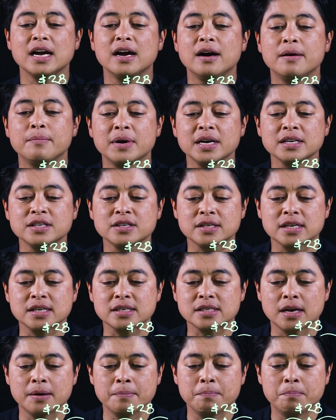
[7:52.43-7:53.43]
how much
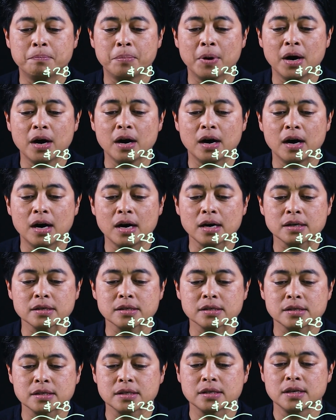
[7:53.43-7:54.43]
does a
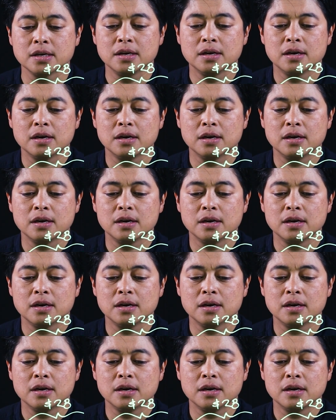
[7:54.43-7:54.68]
box